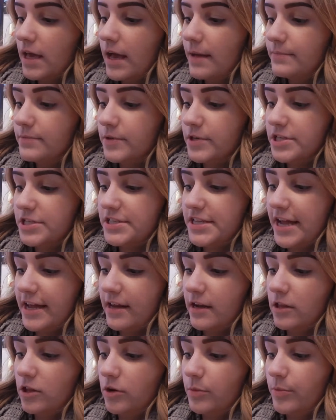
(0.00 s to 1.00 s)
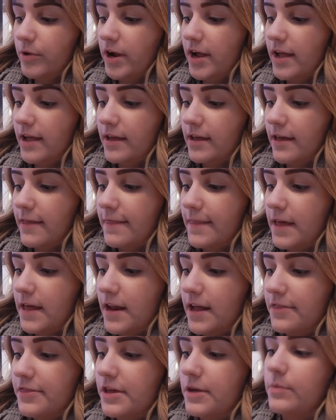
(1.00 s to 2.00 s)
Yeah, we're just taking a little break, and then
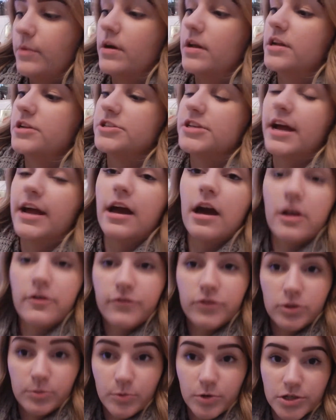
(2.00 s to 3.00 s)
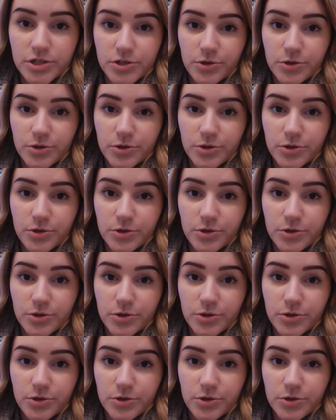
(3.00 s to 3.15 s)
I think we're gonna check out a few more